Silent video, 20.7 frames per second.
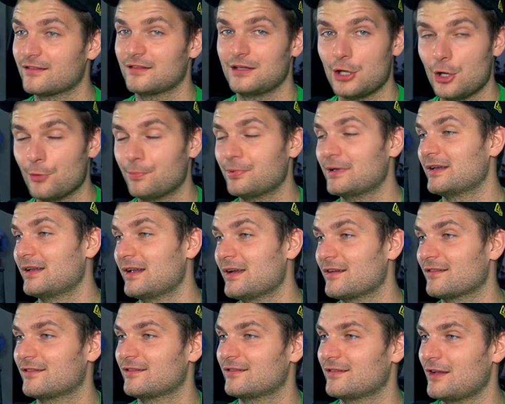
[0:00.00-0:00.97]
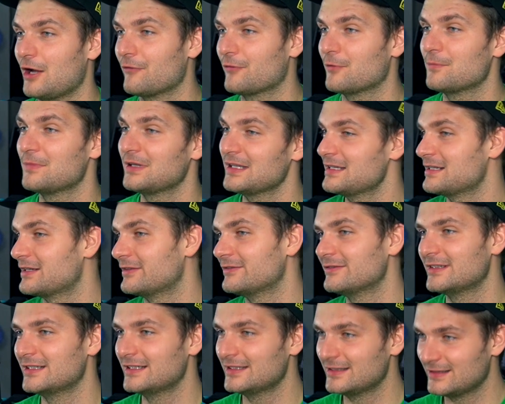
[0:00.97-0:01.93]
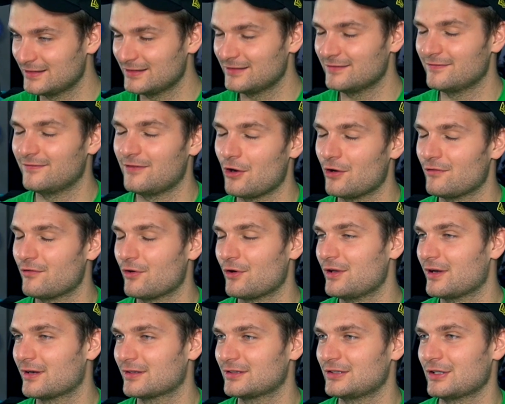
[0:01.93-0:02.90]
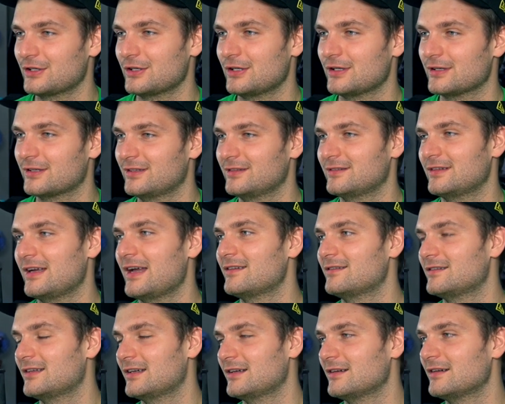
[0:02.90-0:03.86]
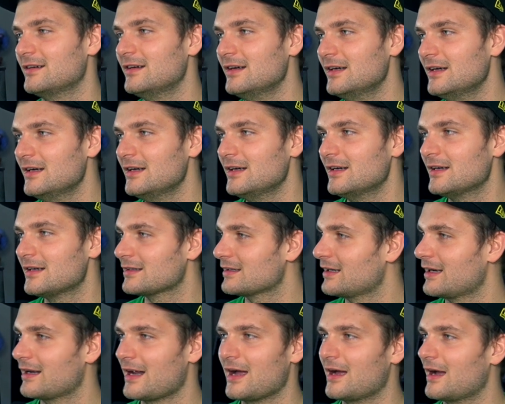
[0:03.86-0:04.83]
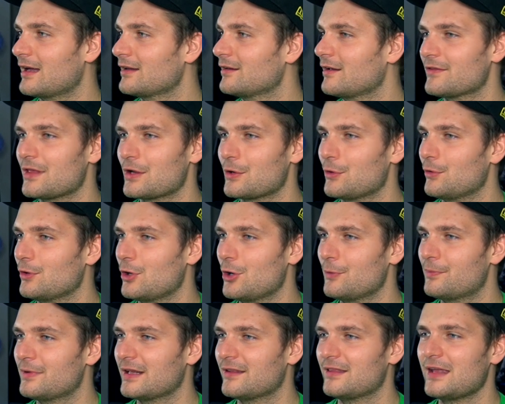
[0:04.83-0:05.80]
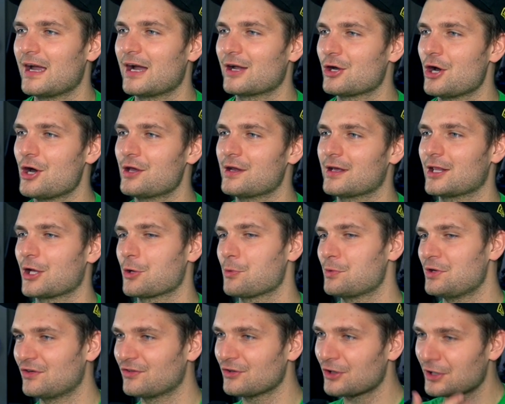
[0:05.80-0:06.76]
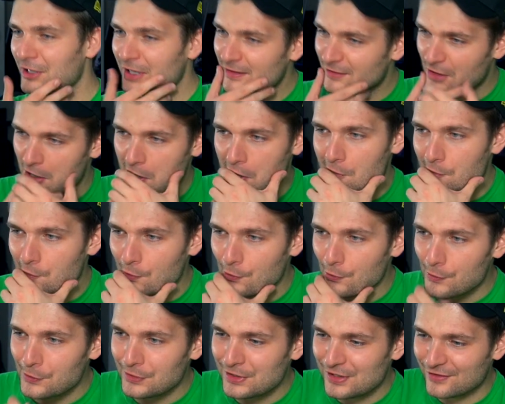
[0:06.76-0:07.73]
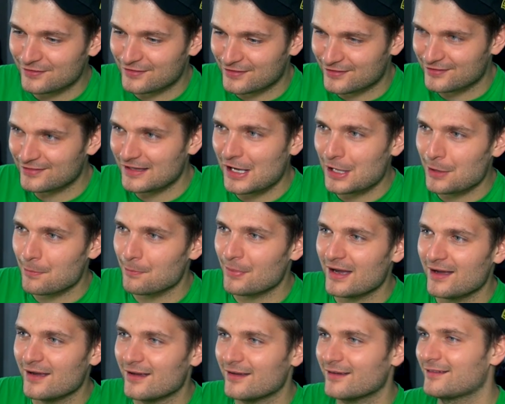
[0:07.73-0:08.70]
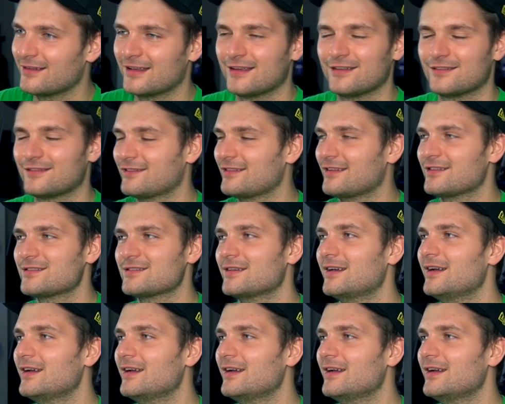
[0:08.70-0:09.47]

the opening, yes. Alfred Molina. Mm-hmm. Very, very young Doc Ock. And, God, I love that whole opening. The iconic, like when he's looking at the idol and he has the sandbag. Like it's such